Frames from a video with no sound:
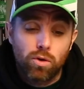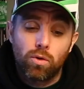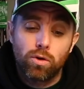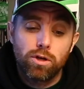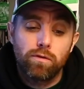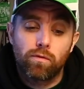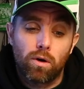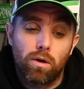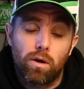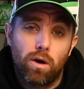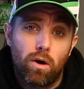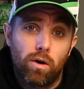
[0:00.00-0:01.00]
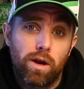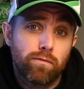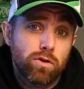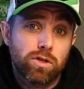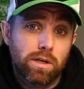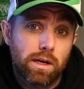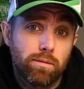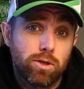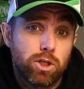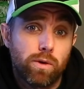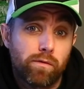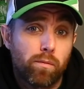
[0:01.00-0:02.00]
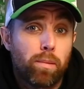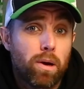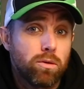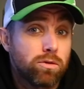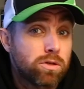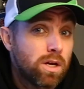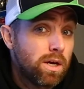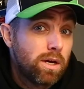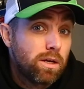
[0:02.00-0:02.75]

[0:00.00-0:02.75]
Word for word: or you've got on every single image you ever post,